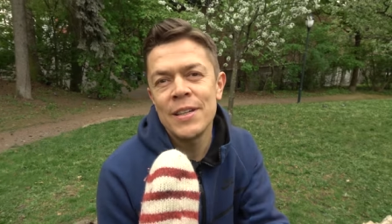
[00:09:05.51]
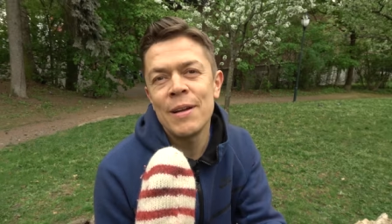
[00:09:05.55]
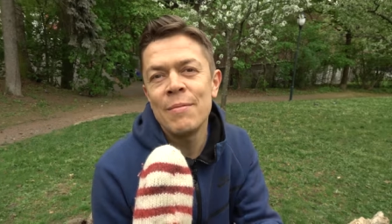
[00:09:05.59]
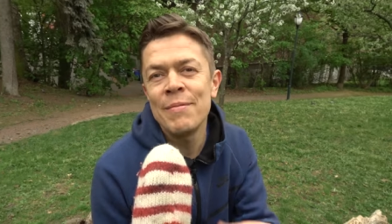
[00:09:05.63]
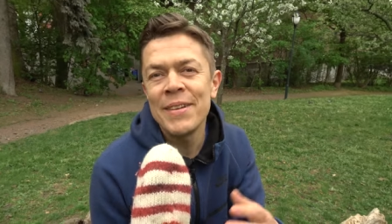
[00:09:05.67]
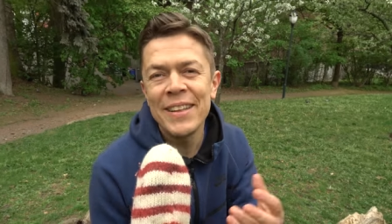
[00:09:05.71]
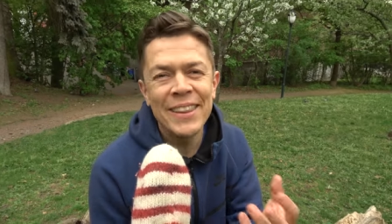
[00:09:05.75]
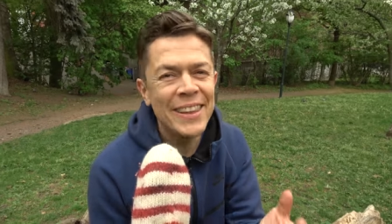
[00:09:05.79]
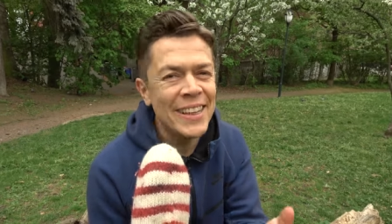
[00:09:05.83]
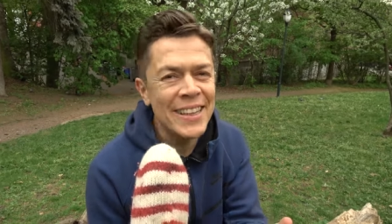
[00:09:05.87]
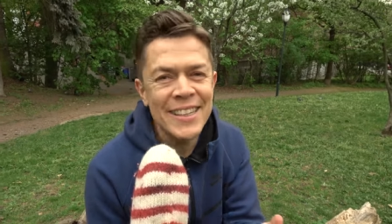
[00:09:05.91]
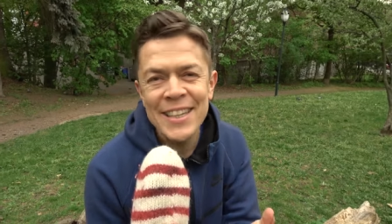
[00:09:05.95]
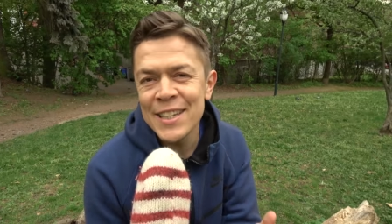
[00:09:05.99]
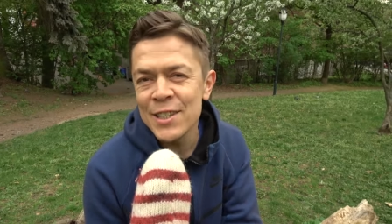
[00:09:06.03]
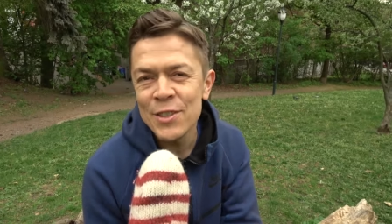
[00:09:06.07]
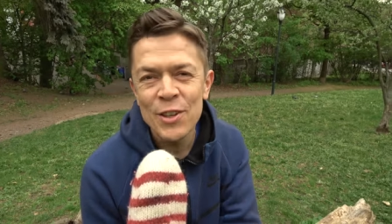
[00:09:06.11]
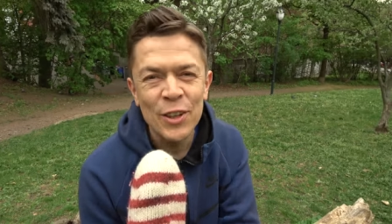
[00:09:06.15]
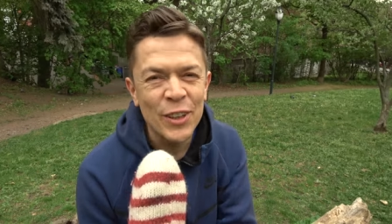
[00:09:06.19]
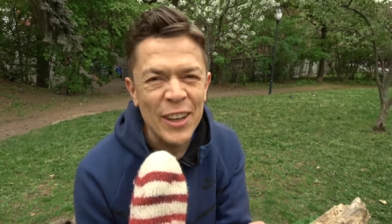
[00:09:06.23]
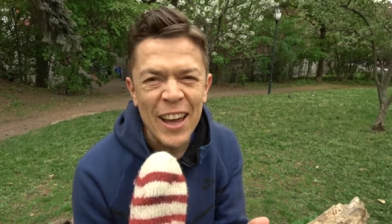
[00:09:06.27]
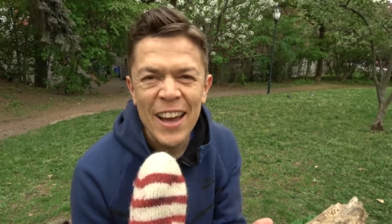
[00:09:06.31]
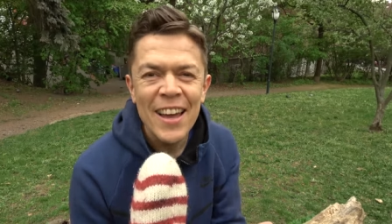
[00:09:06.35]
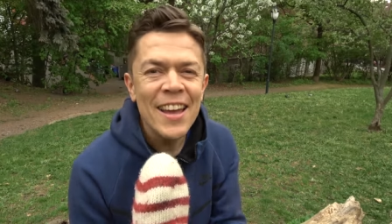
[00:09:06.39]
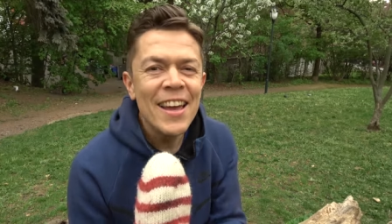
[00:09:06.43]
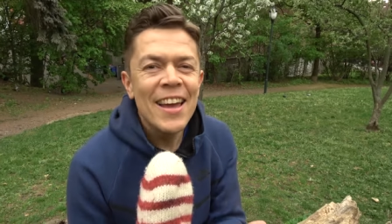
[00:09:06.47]
I mean, this is
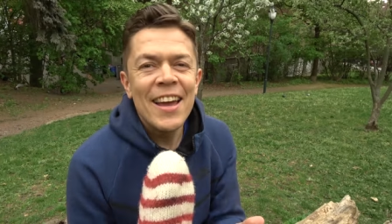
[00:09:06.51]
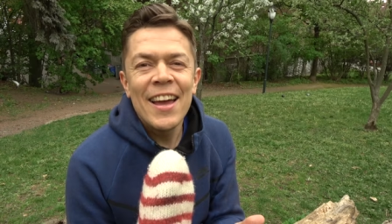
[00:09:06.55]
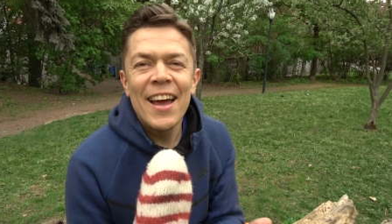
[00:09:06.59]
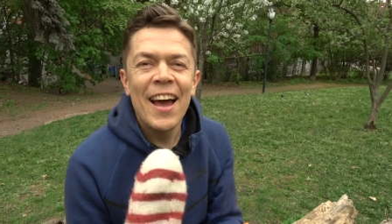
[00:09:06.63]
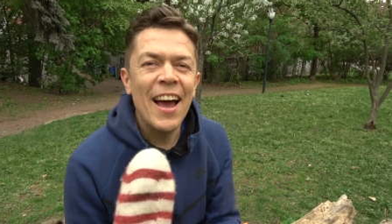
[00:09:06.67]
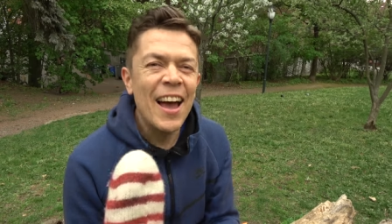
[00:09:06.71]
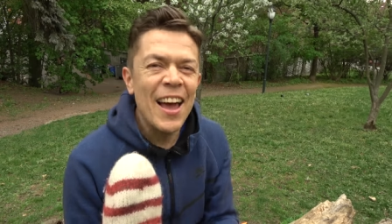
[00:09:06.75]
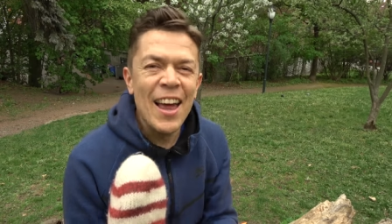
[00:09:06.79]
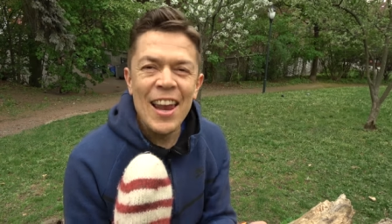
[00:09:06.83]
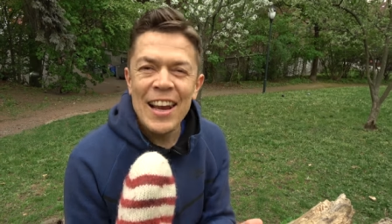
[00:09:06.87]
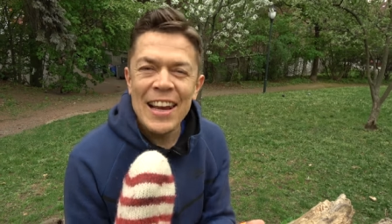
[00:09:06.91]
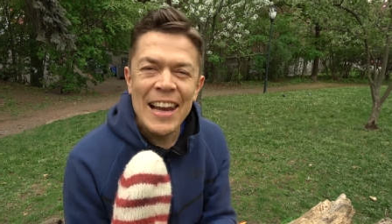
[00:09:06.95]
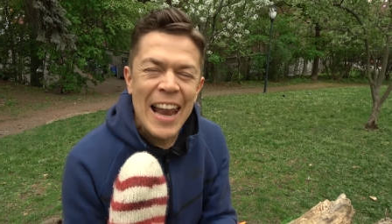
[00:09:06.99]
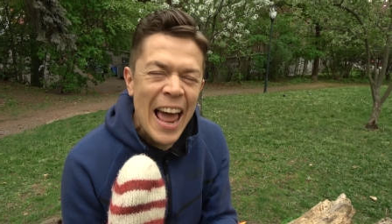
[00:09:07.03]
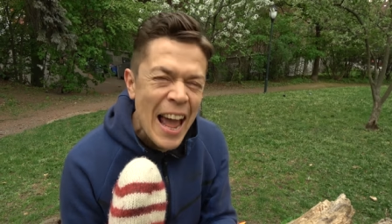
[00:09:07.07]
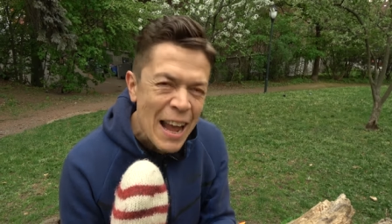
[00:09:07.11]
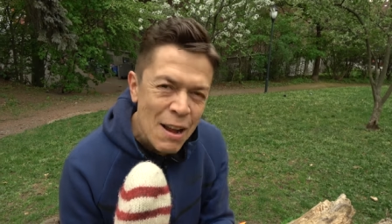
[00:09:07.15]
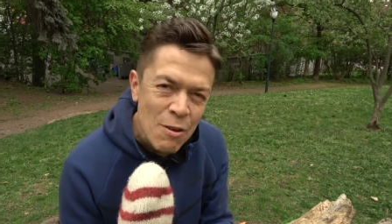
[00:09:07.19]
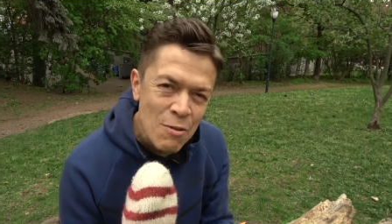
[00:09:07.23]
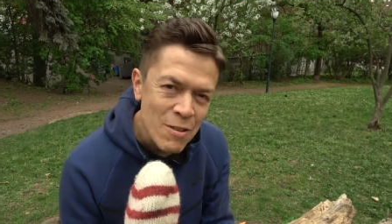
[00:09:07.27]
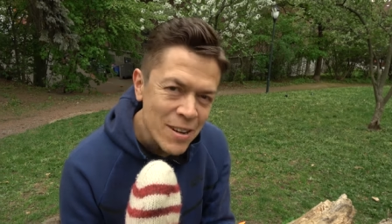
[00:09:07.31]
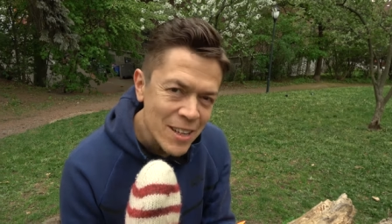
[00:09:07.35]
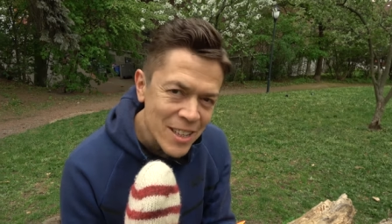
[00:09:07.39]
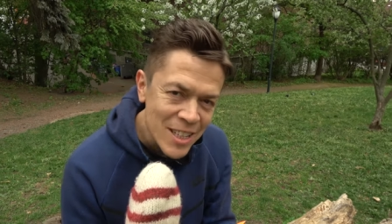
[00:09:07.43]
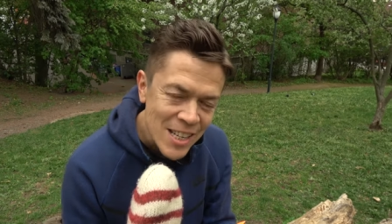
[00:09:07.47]
not a, a
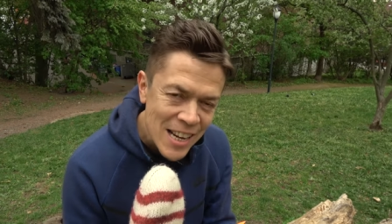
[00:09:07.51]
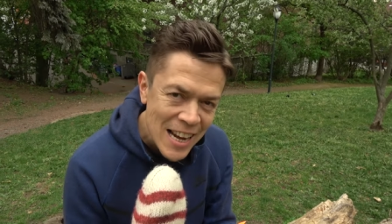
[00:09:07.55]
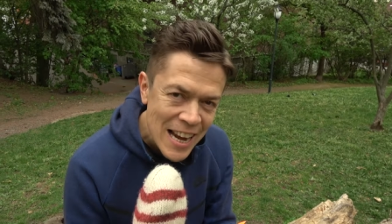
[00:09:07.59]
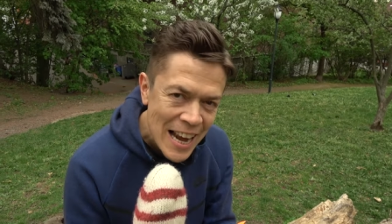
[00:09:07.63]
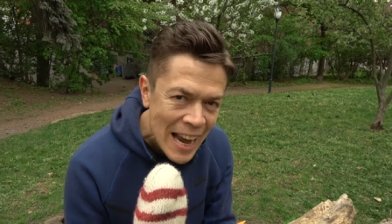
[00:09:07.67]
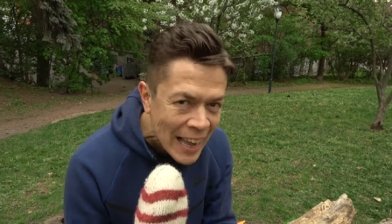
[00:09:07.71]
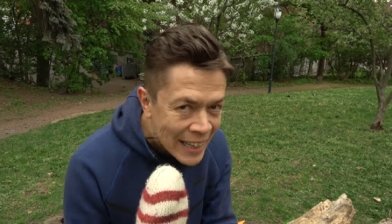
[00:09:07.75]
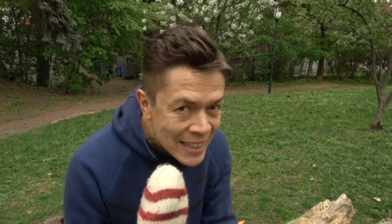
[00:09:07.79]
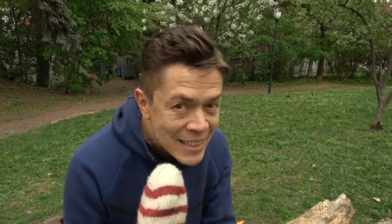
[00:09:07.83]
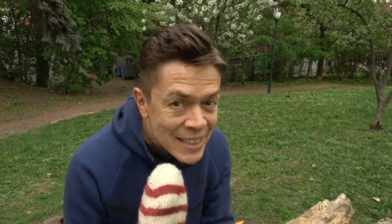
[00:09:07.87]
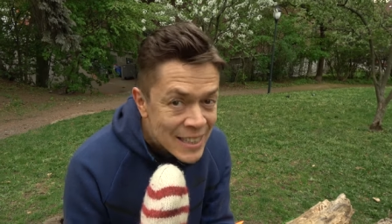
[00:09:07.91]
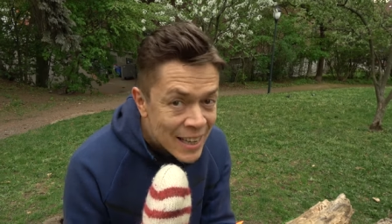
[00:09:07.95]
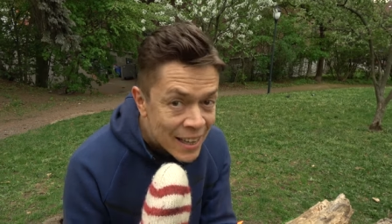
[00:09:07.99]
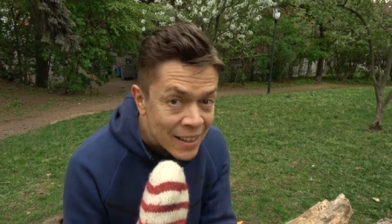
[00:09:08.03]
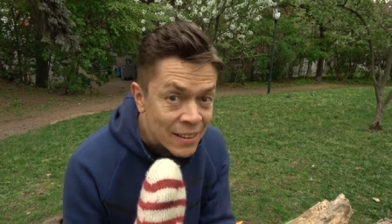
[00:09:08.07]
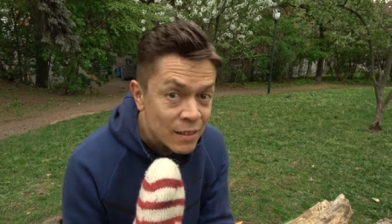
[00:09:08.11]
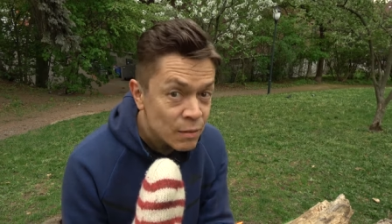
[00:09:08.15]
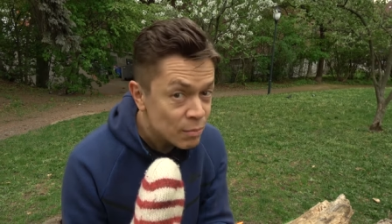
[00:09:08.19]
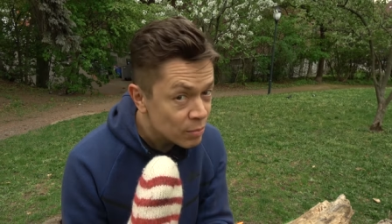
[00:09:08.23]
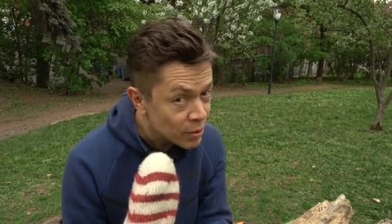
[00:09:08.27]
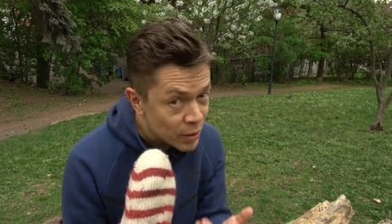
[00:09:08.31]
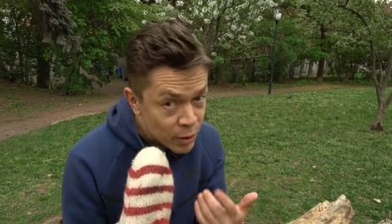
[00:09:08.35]
language lesson,